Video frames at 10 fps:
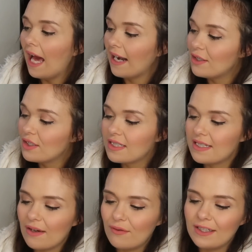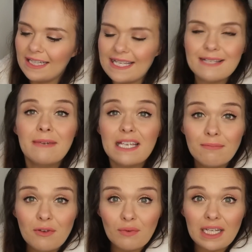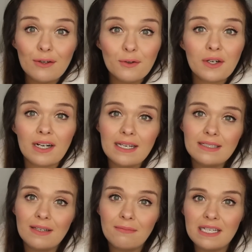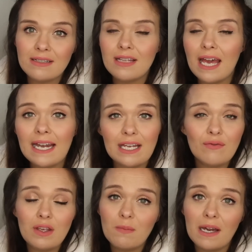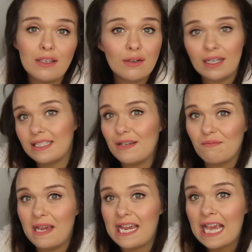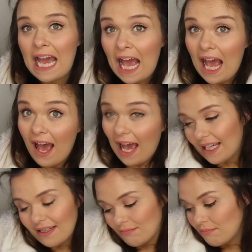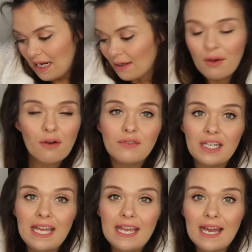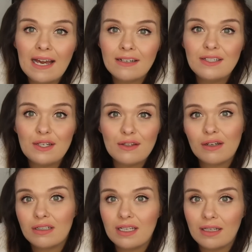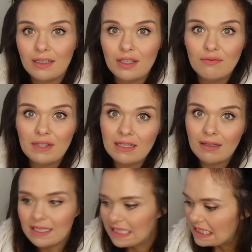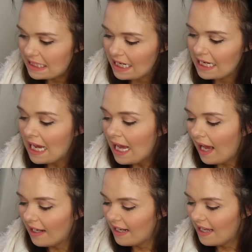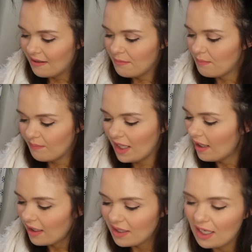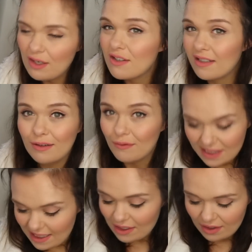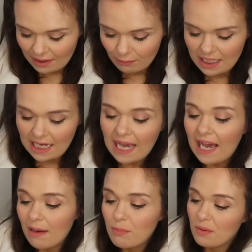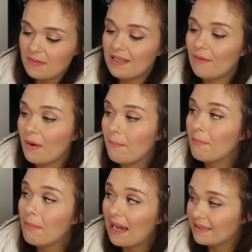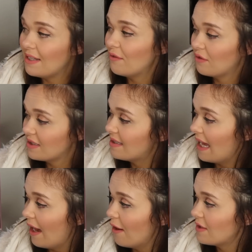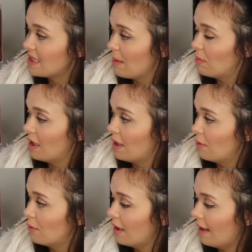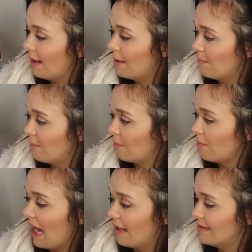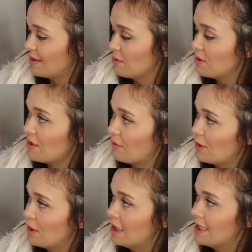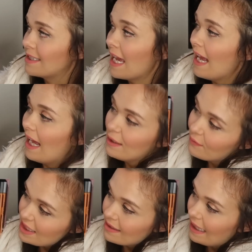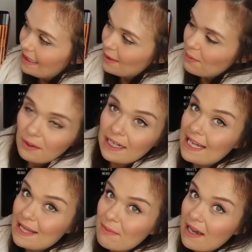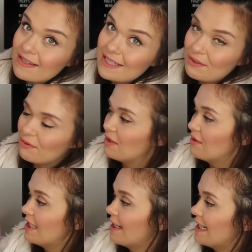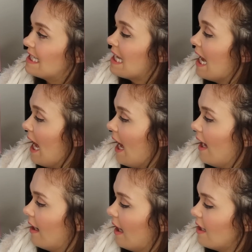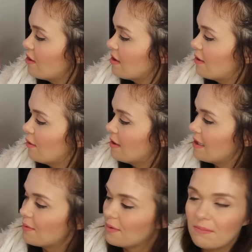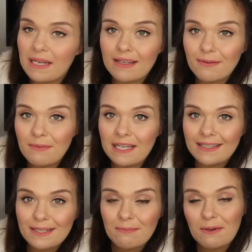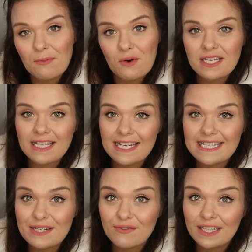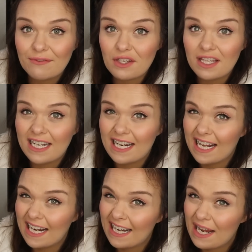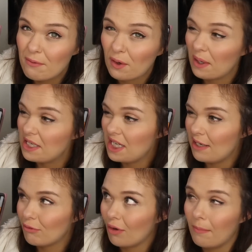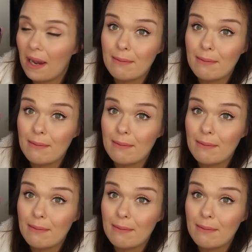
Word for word: And I just, I feel like it's making me really organised, and it means that any feedback you guys give me, I can make note of in here and do the content that you really like to see. And then, because who doesn't love stationery, I bought myself a massive set of Stabilo um, pens. They're all different colours. I love this lilac one here the best. It's really, really nice. And I just thought this would make me a little bit more excited to fill everything in, and they were quite cheap from